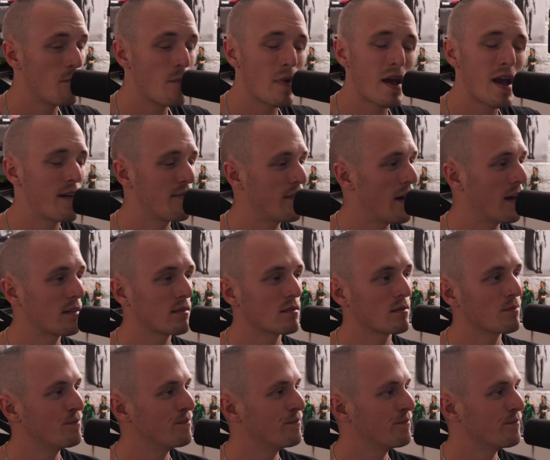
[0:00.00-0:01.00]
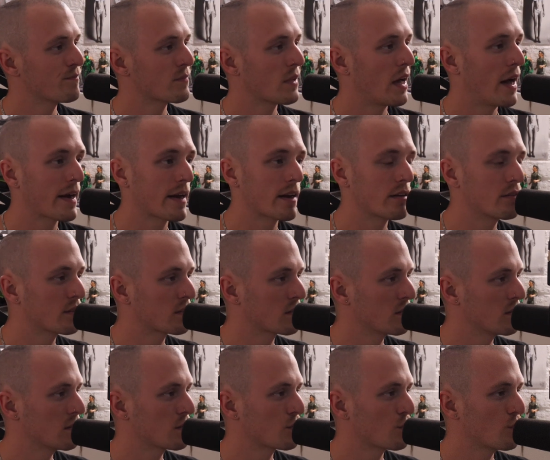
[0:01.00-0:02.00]
Man, that, I gotta
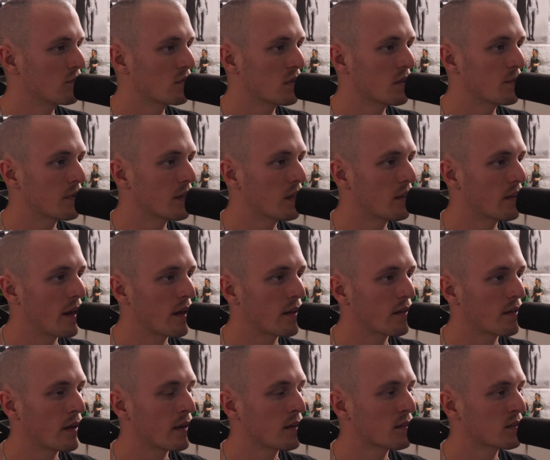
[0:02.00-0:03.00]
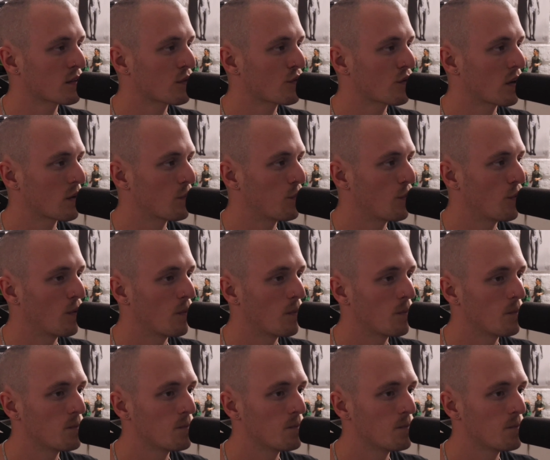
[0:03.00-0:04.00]
listen to this whole EP. That is incredible.
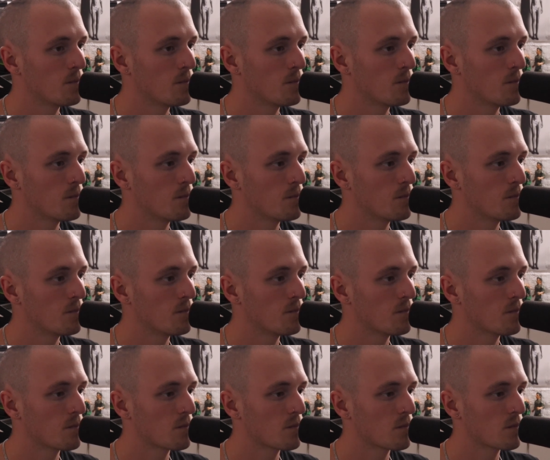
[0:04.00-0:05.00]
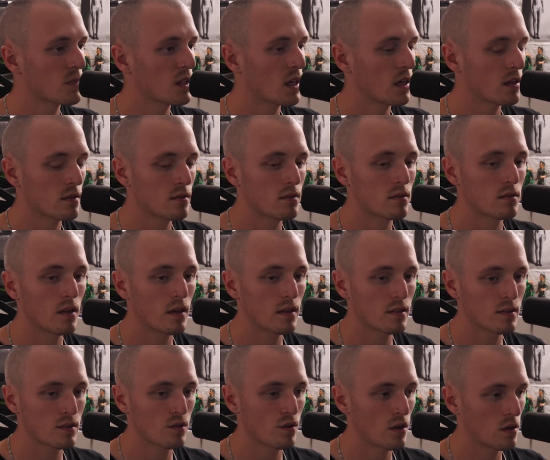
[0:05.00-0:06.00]
That is
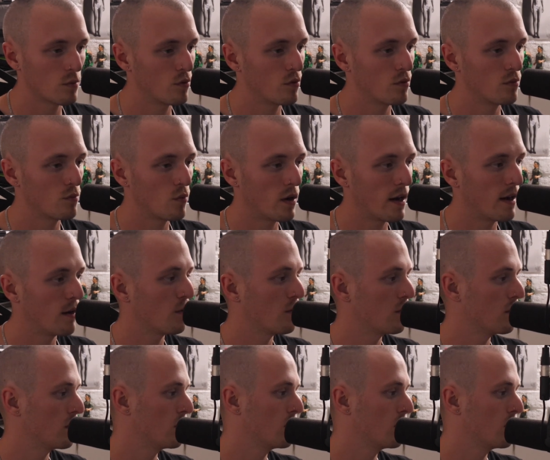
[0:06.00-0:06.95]
incredible. Wow.